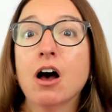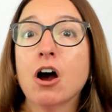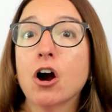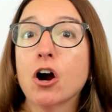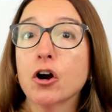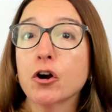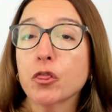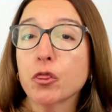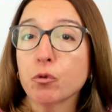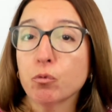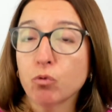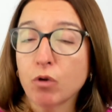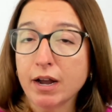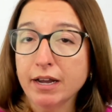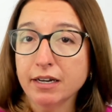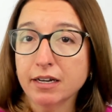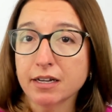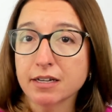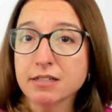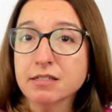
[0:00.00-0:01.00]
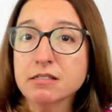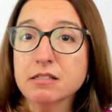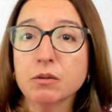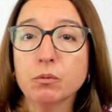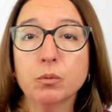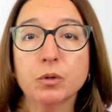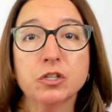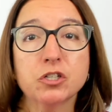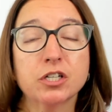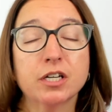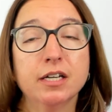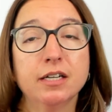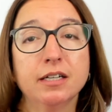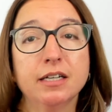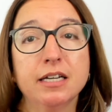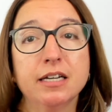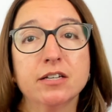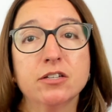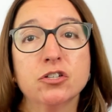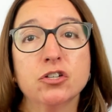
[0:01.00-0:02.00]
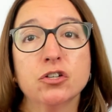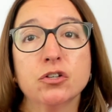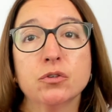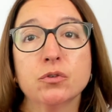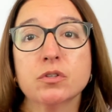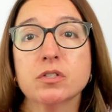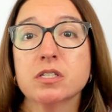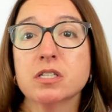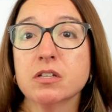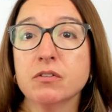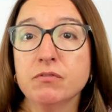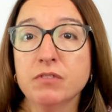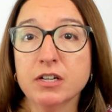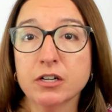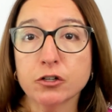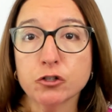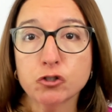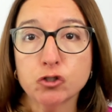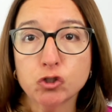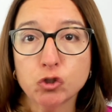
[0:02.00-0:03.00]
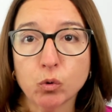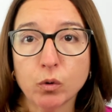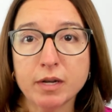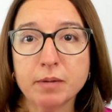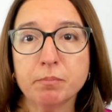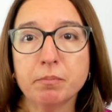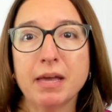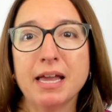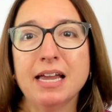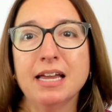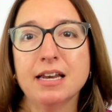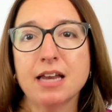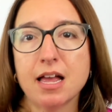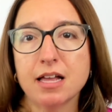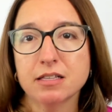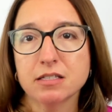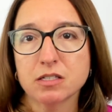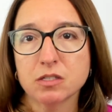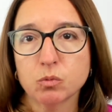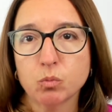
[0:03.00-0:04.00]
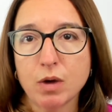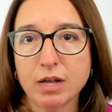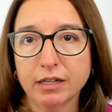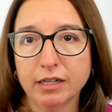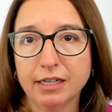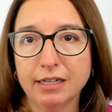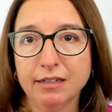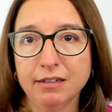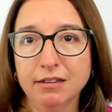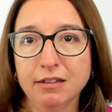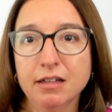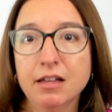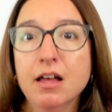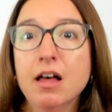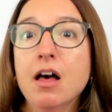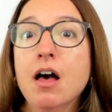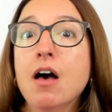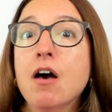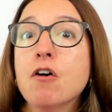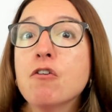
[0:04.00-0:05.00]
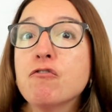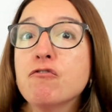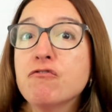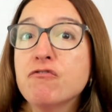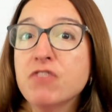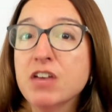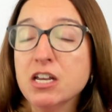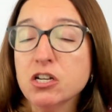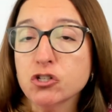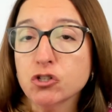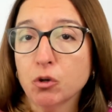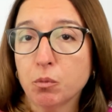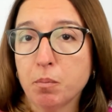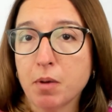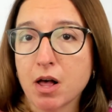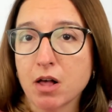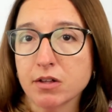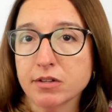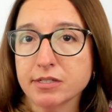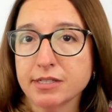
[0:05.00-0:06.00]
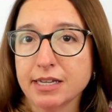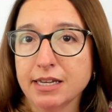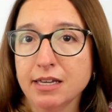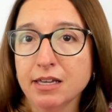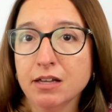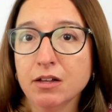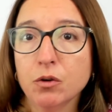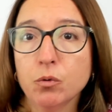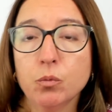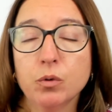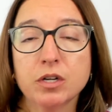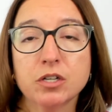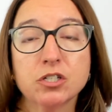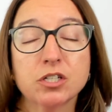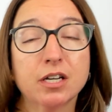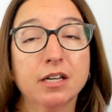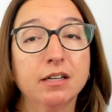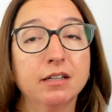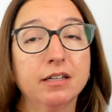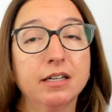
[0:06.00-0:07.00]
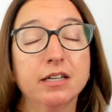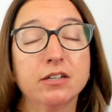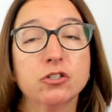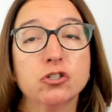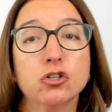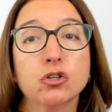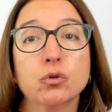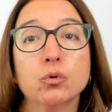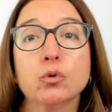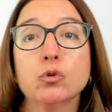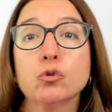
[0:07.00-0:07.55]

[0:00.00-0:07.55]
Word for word: arthritis, which can lead to severe joint pain and swelling, facial palsy, which can lead to